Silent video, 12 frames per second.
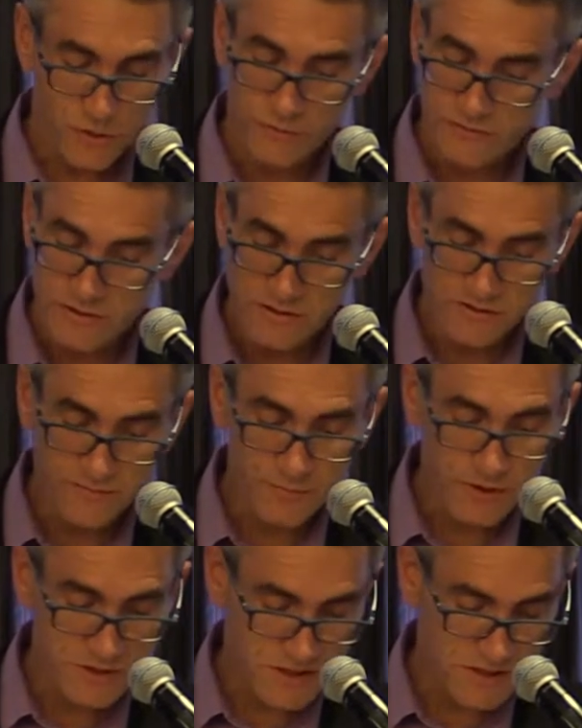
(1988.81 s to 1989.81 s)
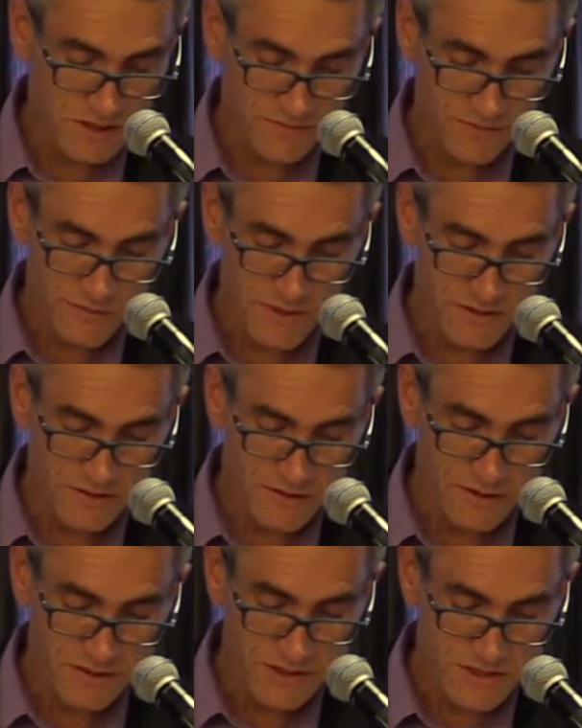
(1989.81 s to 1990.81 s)
alternative project delivery
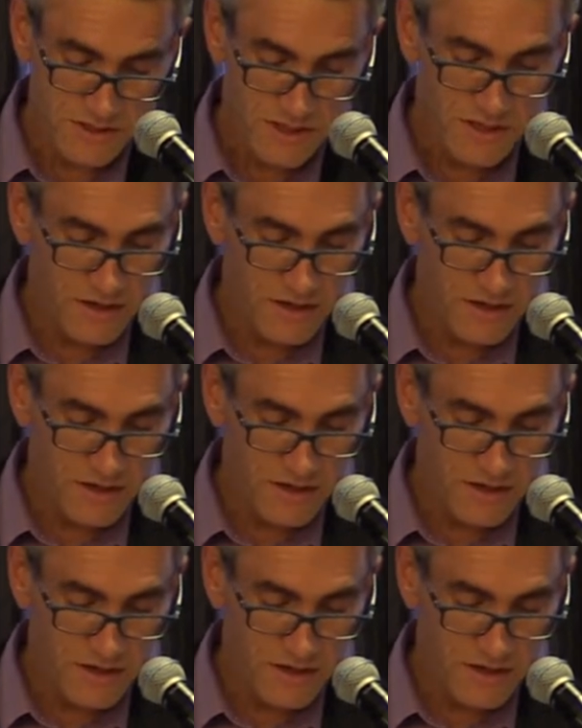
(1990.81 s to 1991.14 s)
methodologies,